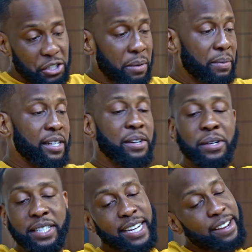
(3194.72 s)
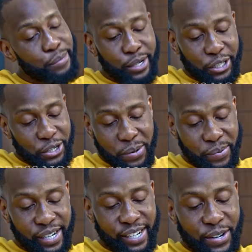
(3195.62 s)
shopping. We're taking everybody
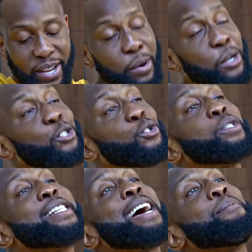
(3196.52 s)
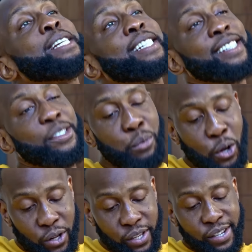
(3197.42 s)
shopping. Okay, we're going to do damage and do
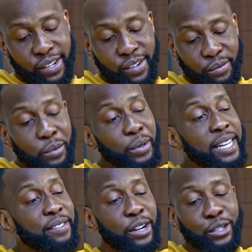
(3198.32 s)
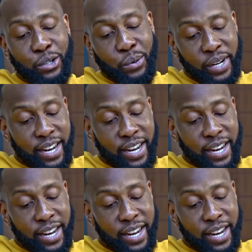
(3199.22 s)
more. When we leave, they're going to know we